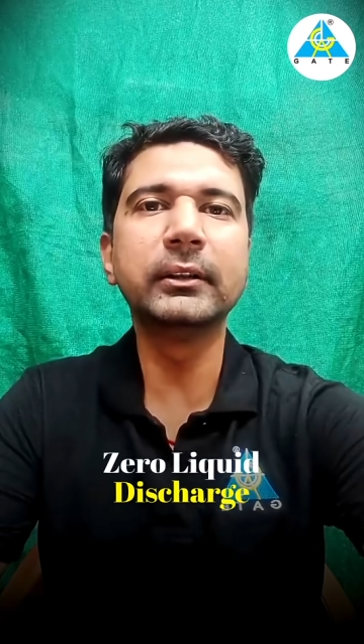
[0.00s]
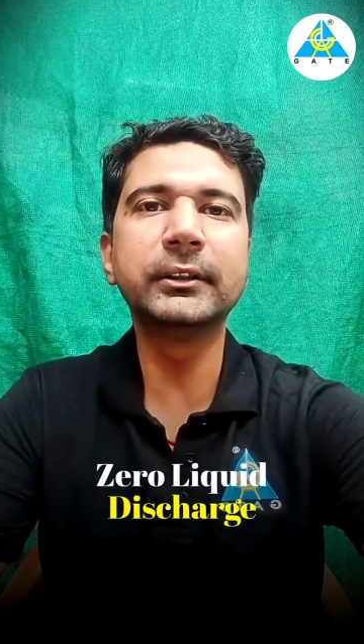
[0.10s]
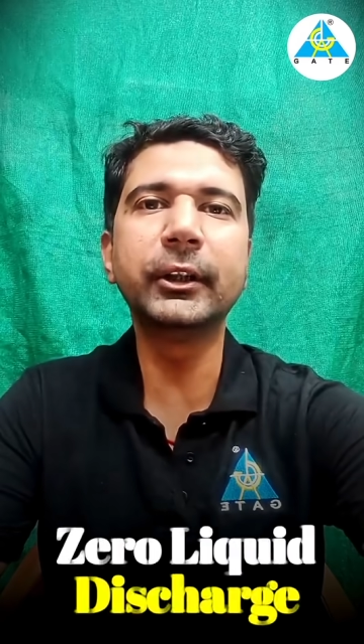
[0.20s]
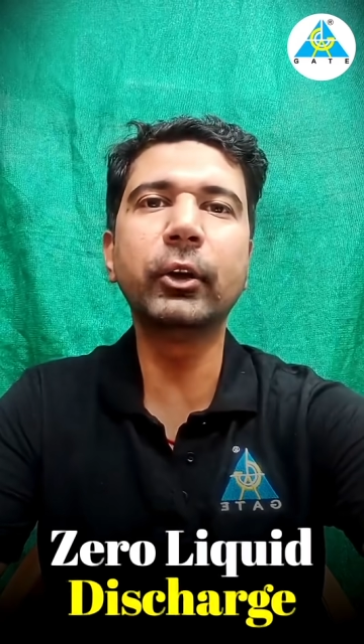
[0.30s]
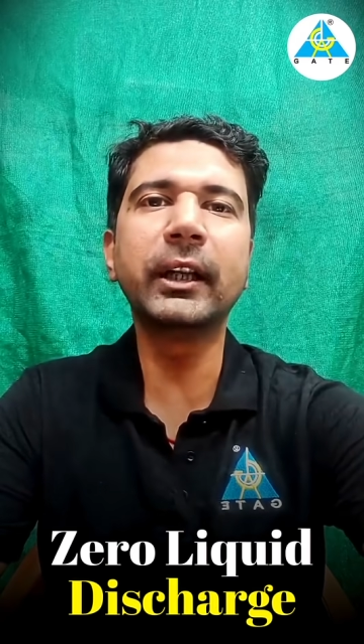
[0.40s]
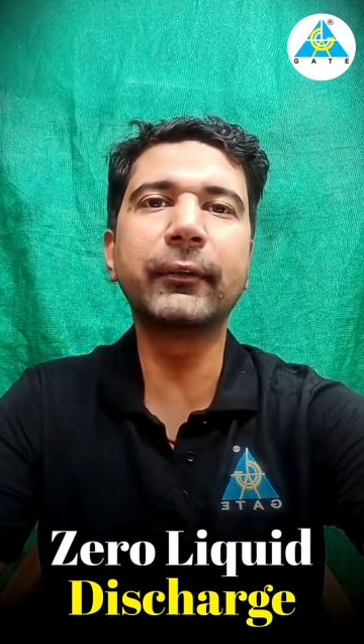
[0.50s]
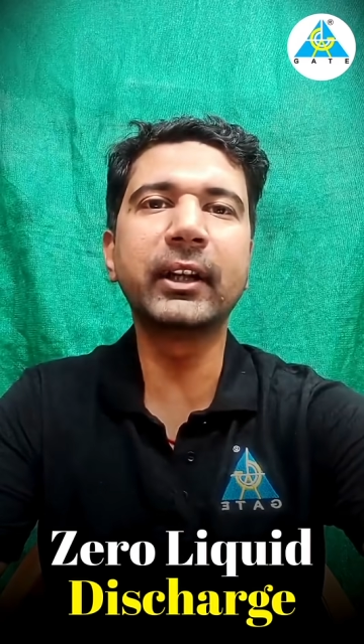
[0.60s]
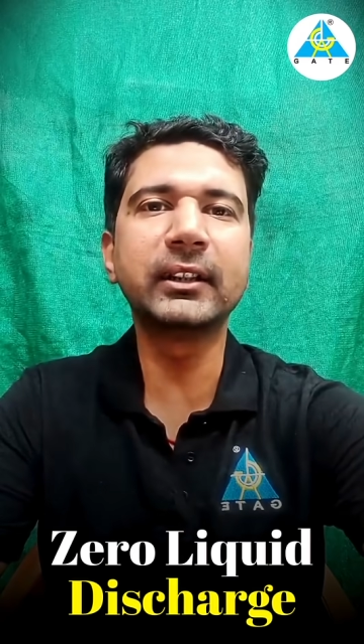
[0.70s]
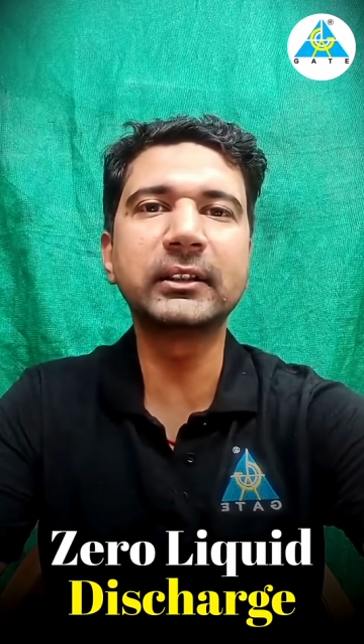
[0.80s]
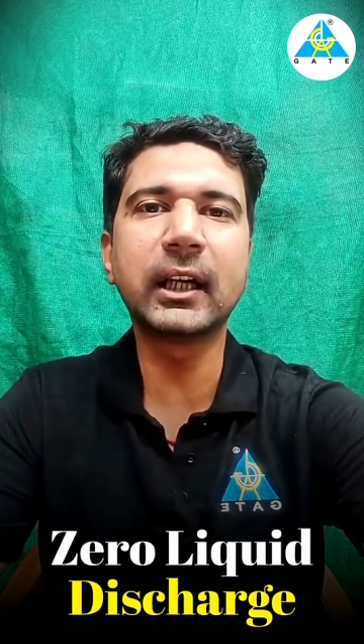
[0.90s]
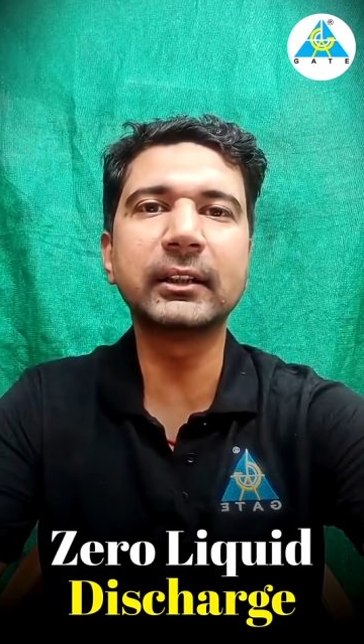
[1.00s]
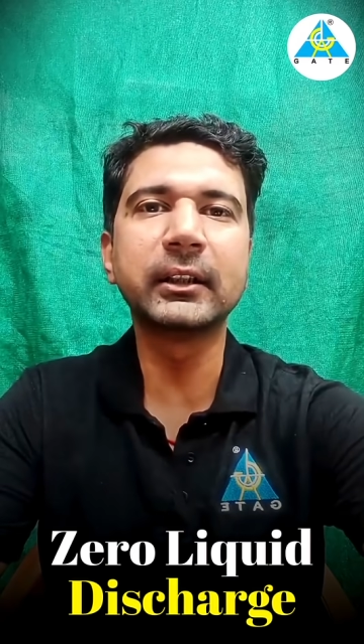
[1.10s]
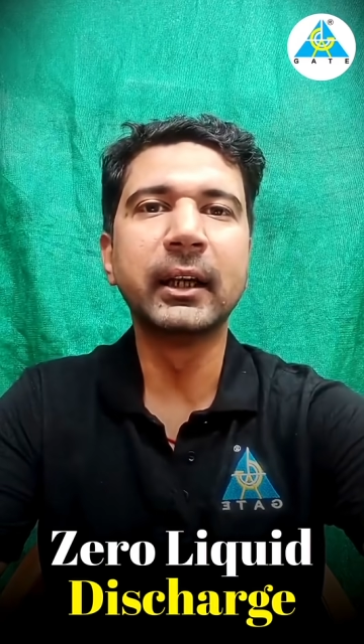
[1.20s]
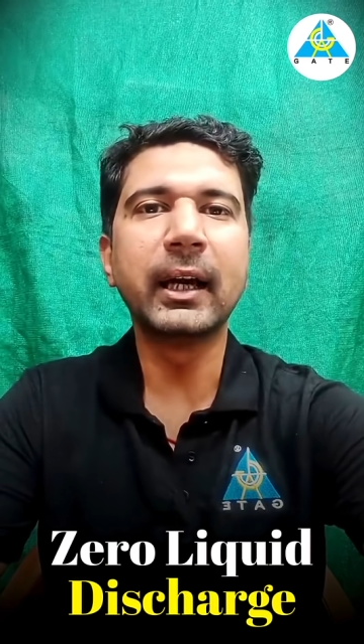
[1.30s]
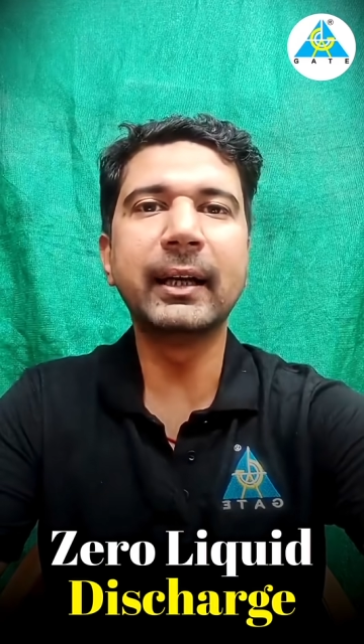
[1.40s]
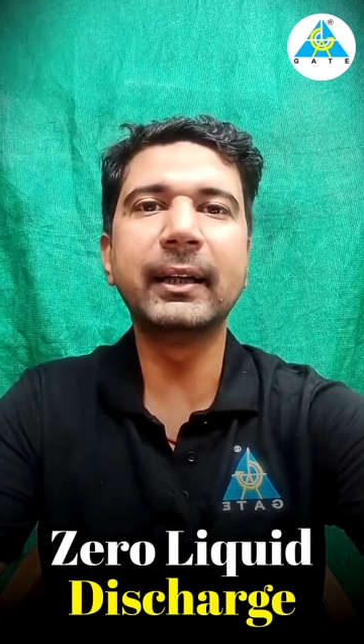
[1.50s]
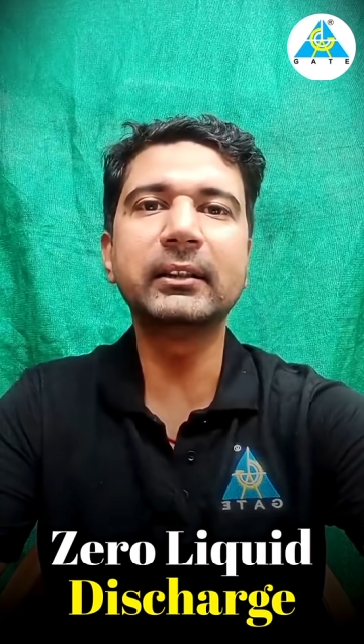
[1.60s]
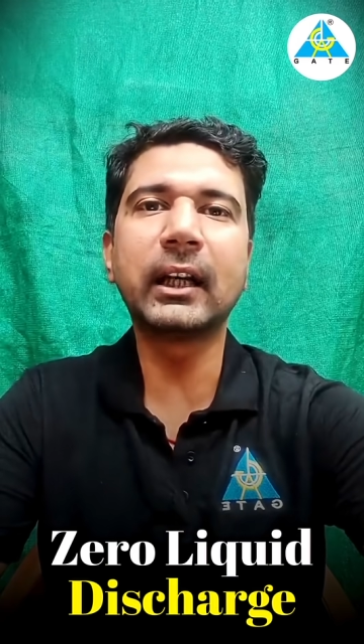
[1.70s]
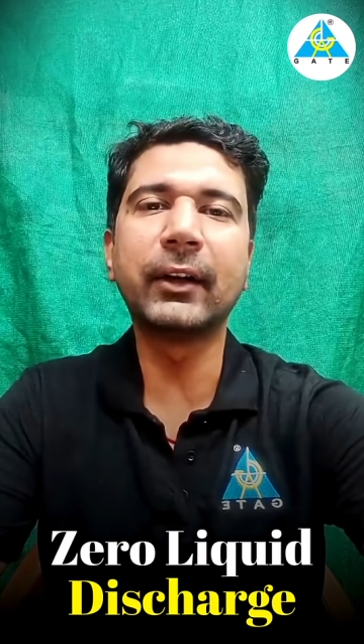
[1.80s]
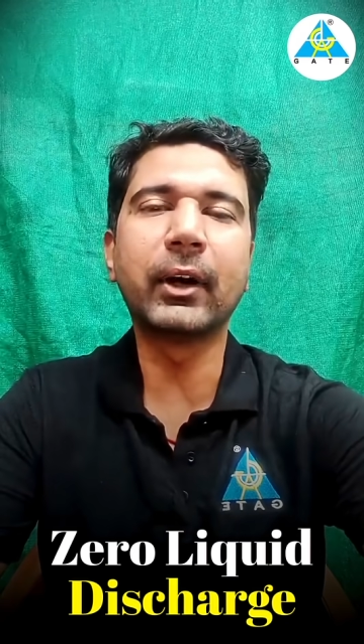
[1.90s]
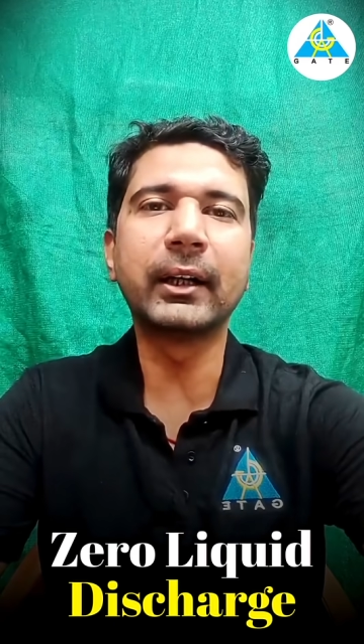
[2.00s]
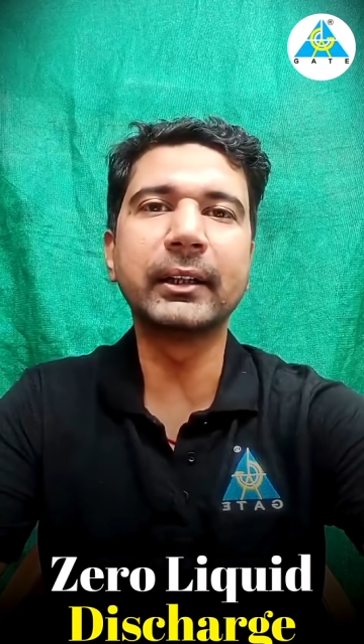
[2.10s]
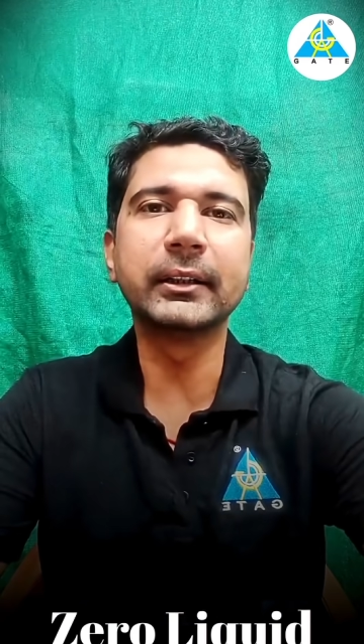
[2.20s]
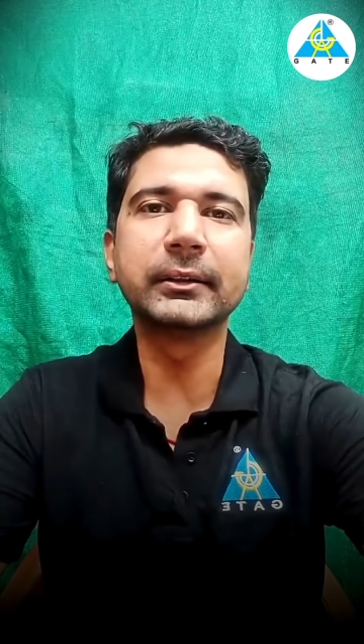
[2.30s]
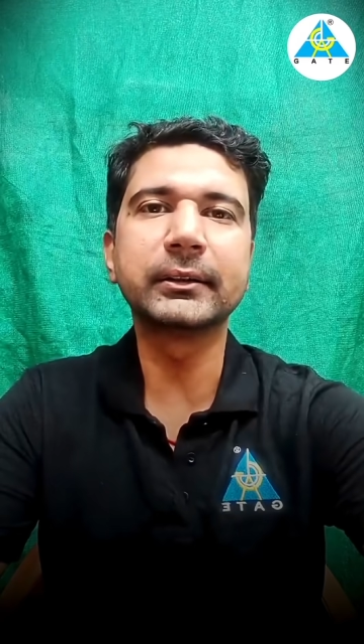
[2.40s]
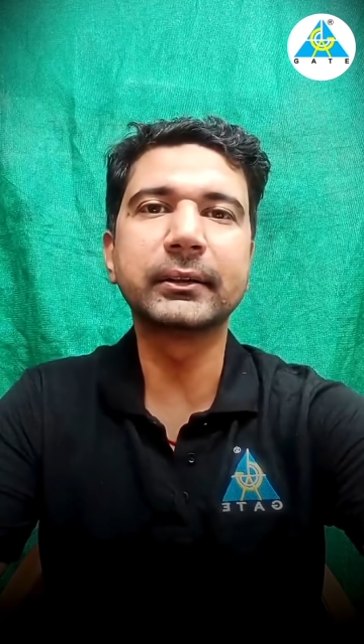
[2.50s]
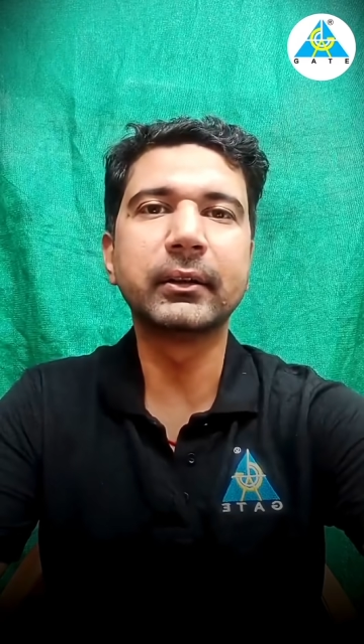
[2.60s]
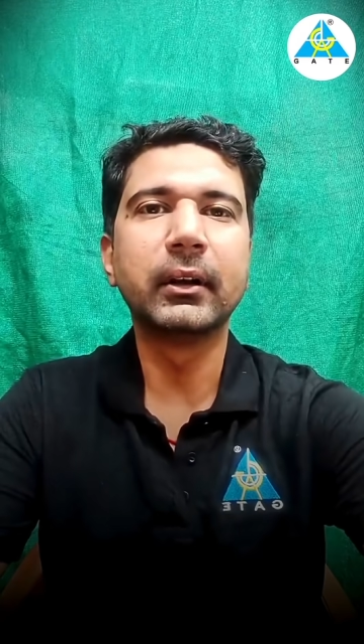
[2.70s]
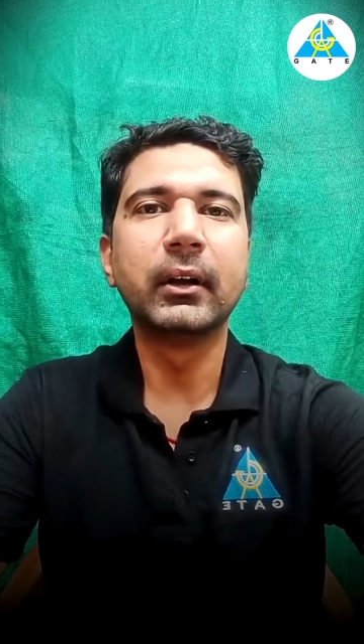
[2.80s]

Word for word: zero liquid discharge and its advantages.